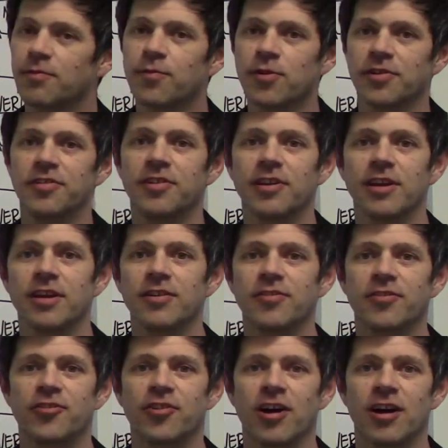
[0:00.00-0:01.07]
for
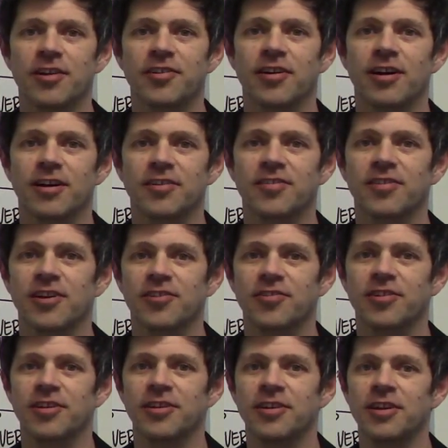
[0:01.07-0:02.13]
today's Chalk Talk
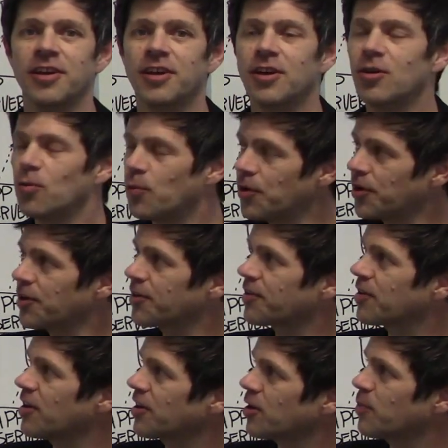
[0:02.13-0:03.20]
session, we're going to
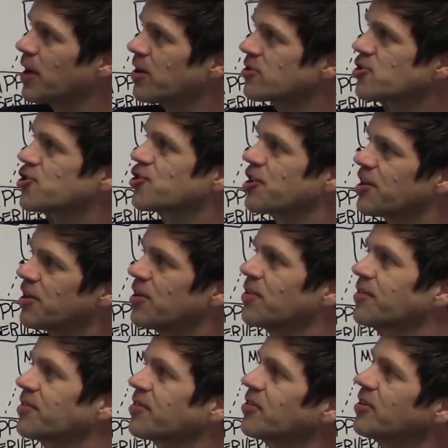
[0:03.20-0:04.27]
talk about
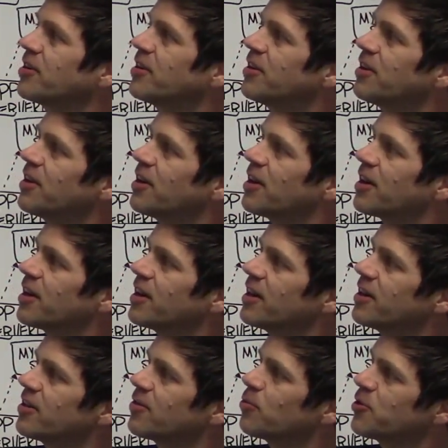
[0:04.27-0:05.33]
shells,
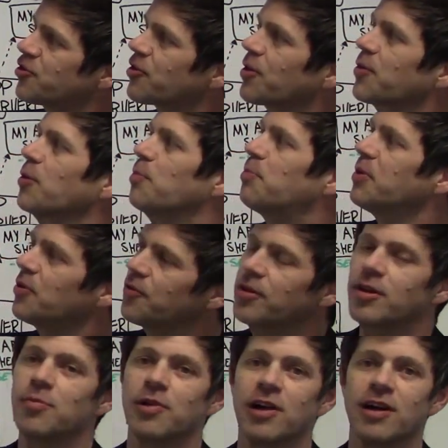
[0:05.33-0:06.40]
which are the
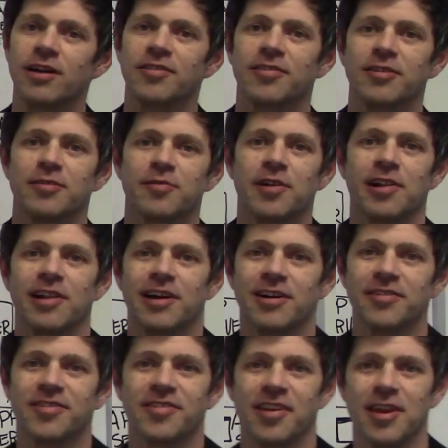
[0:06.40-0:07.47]
building blocks of
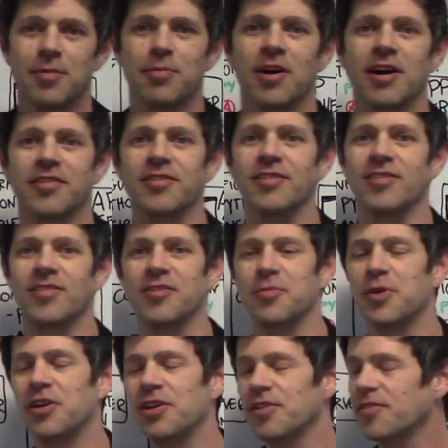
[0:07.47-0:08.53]
cloud sandboxes. So
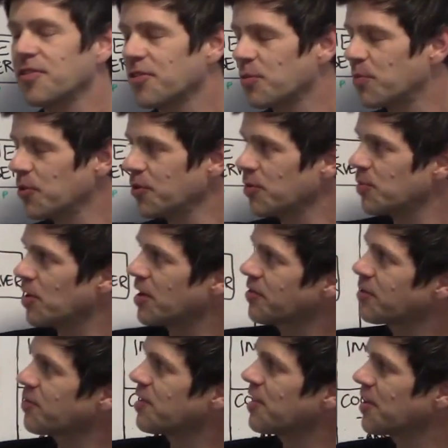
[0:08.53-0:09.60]
because they're the building
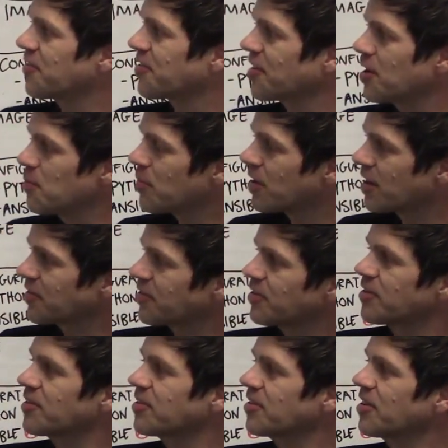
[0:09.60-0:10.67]
blocks of cloud
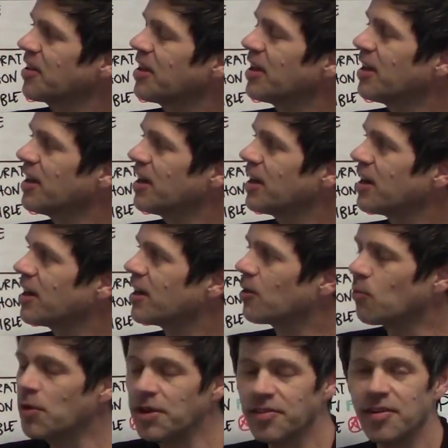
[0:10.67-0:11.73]
sandboxes, I
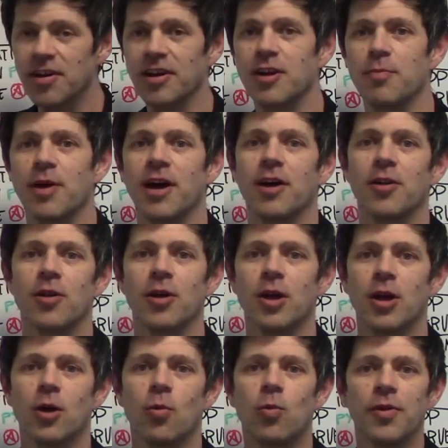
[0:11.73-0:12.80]
want to talk about
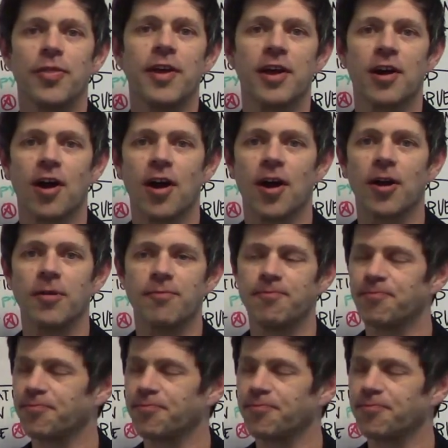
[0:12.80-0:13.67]
what they are,